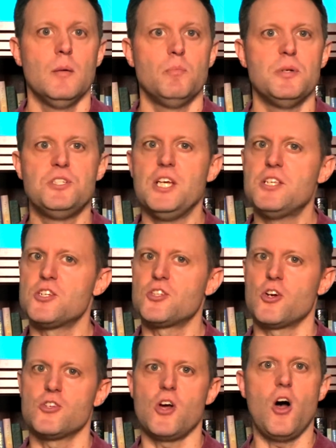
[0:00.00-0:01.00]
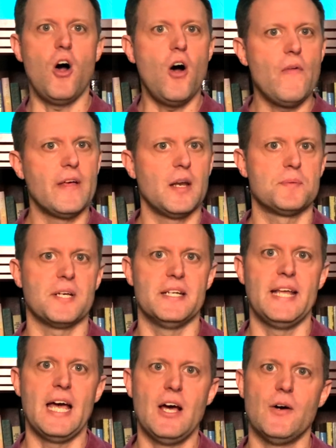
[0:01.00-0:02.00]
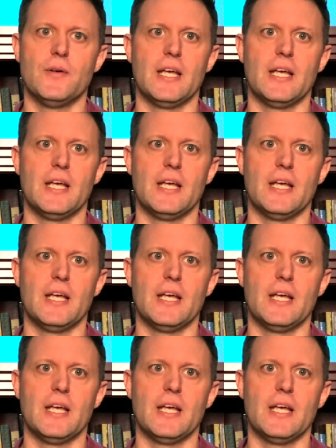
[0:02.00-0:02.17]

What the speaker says: But Jesus turns all that upside down